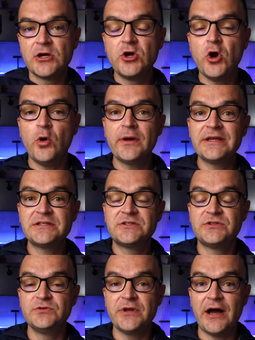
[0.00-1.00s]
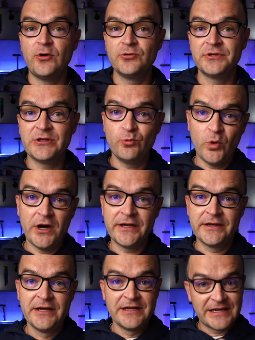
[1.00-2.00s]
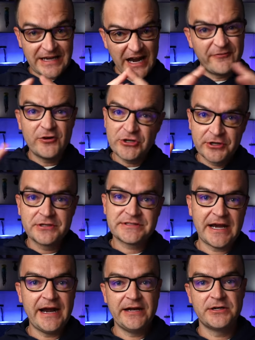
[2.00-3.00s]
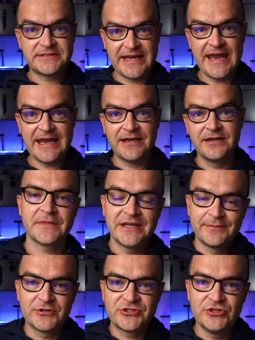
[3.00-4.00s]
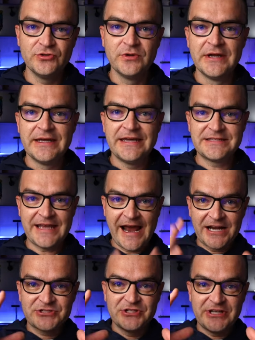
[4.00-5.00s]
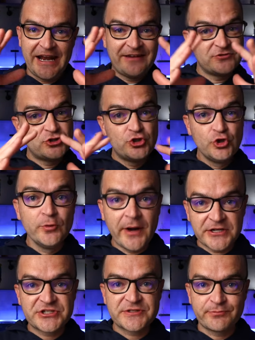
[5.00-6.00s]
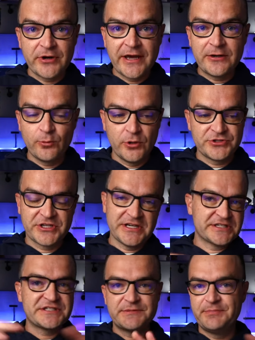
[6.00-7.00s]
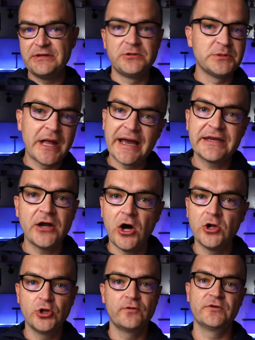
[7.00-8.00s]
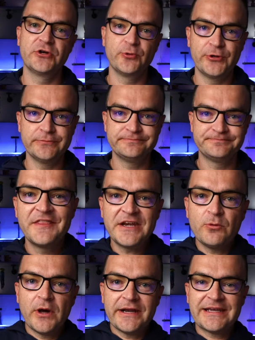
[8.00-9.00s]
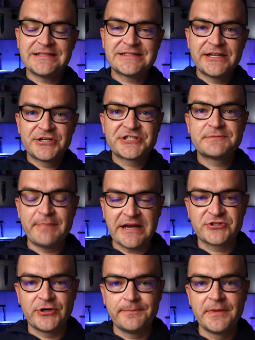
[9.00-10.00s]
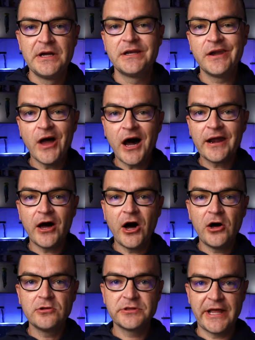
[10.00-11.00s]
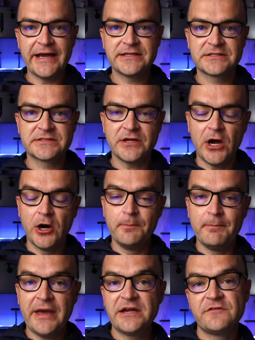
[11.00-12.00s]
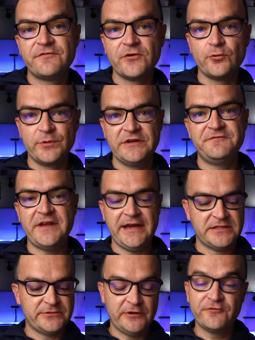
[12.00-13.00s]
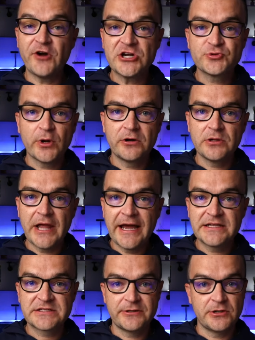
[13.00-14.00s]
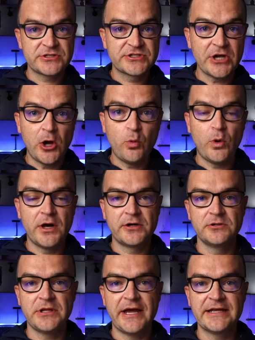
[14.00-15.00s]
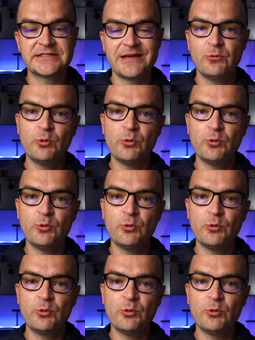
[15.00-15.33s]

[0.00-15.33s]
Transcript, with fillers: going to not only one, cover your entire tank, and number two, is it actually gonna have too much spread where it's gonna spill light all over your room? Then you wanna consider spectrum not all lights are meant for reef tanks. There are freshwater lights, there are saltwater lights, and